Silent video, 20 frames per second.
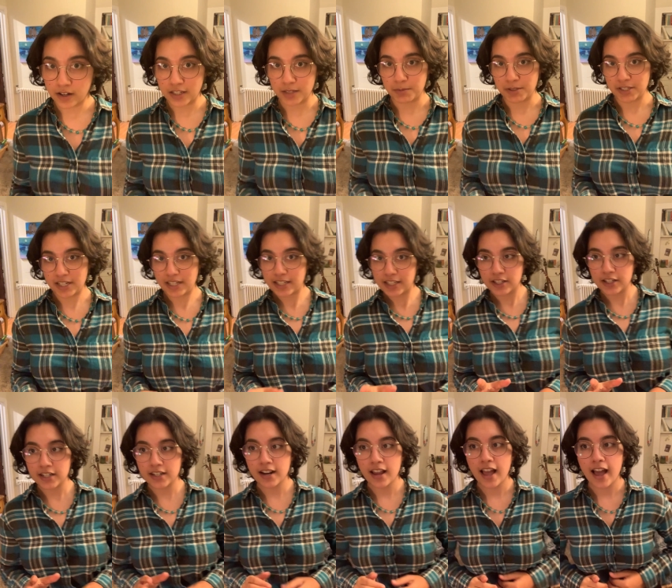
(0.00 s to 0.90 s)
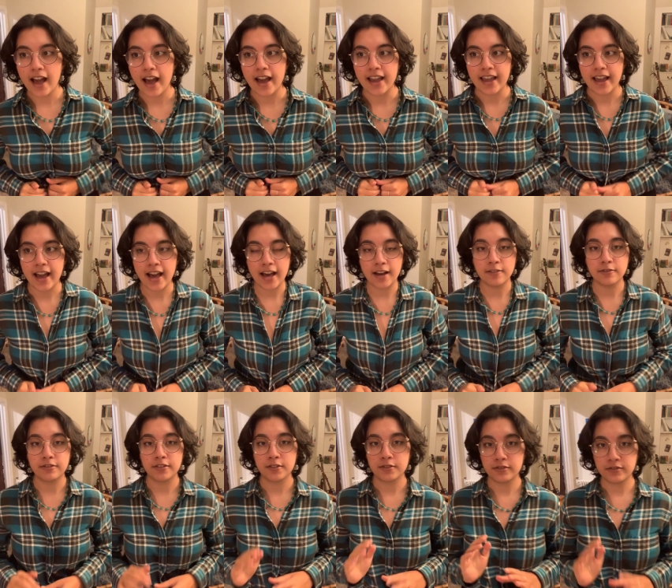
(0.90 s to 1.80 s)
in particular, I
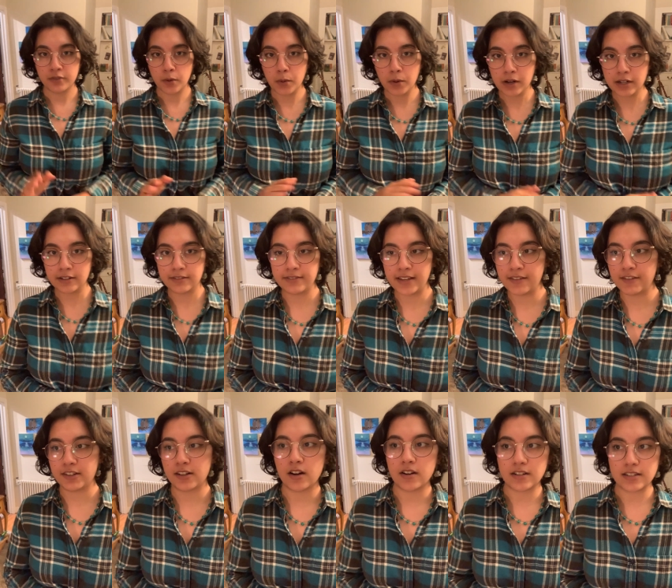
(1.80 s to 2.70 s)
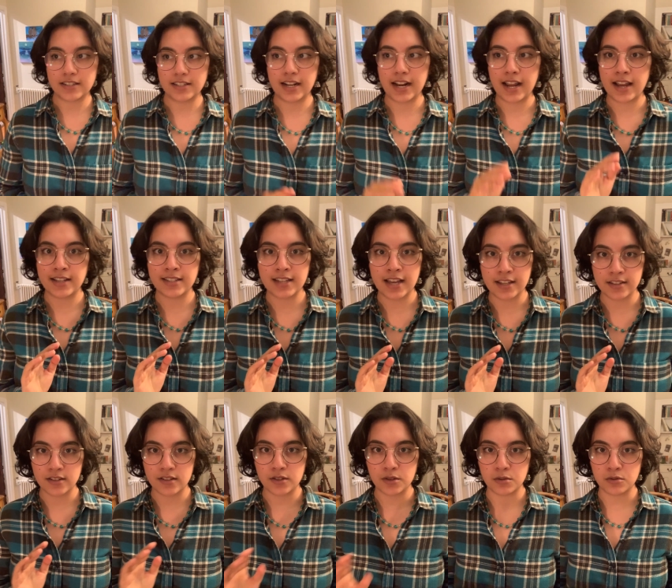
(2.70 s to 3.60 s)
have 4 favorite artists that I
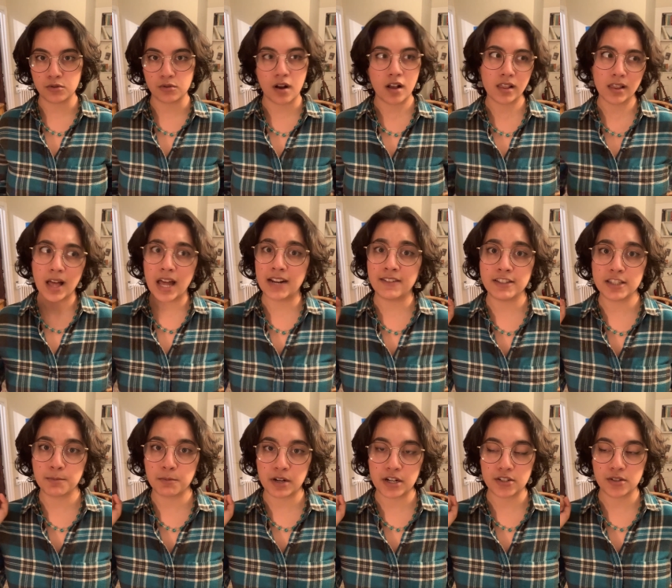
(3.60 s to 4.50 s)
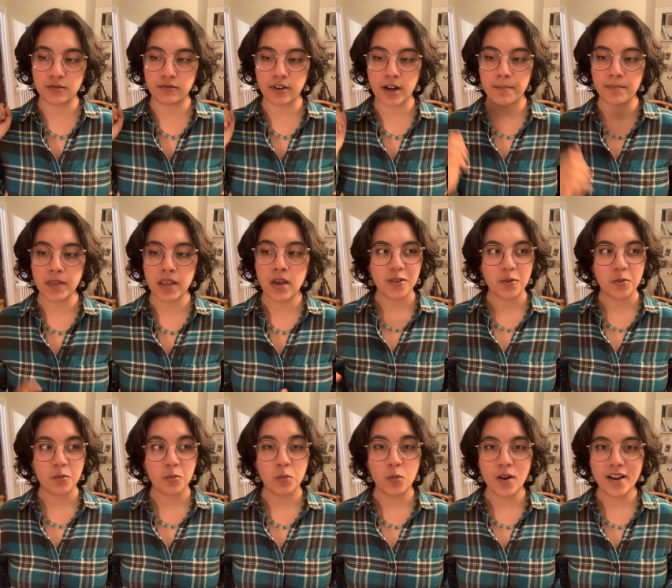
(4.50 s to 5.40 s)
tend to draw a lot of inspiration from.
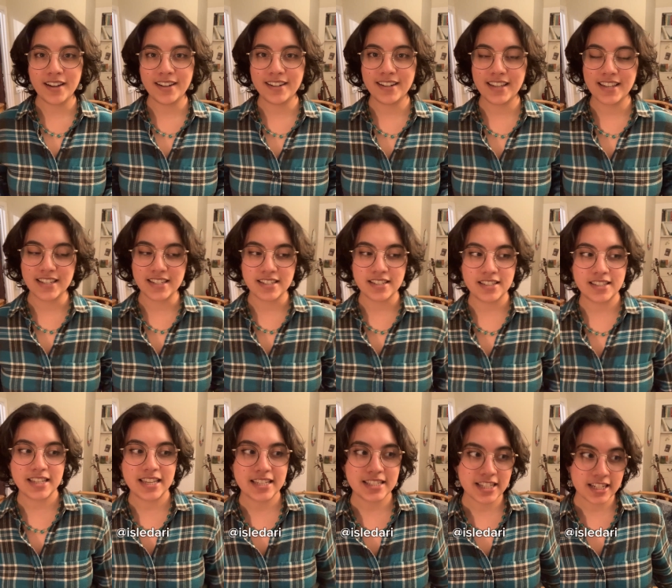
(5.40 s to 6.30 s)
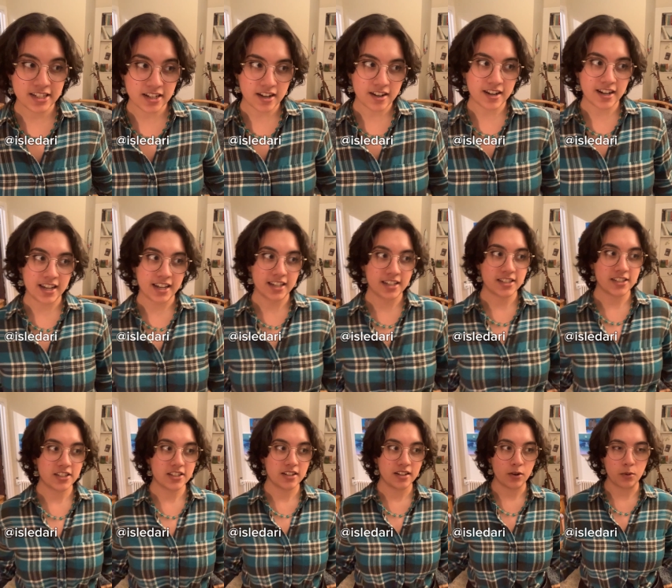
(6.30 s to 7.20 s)
One is Isla Dari
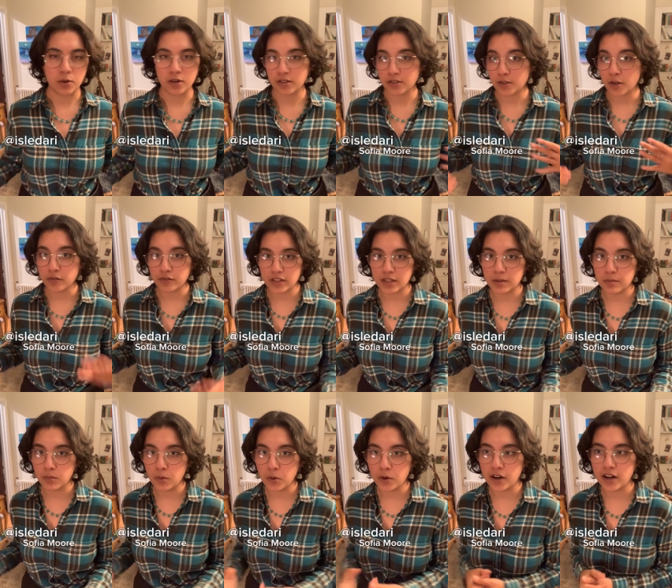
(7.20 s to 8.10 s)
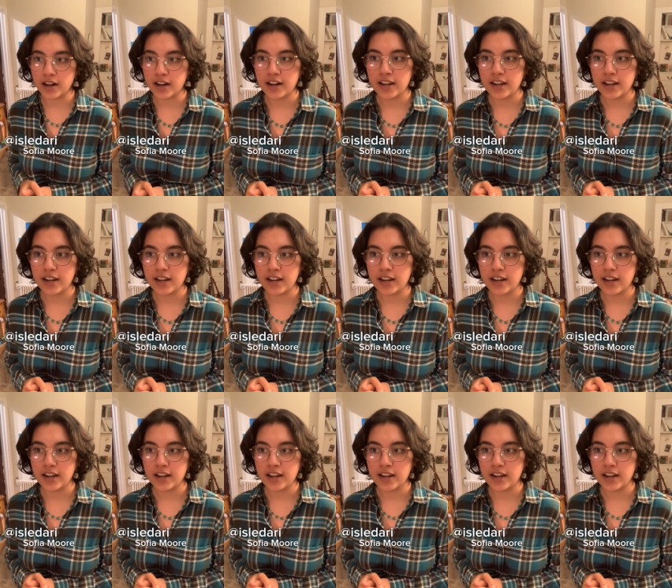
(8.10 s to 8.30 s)
or Sophia Moore.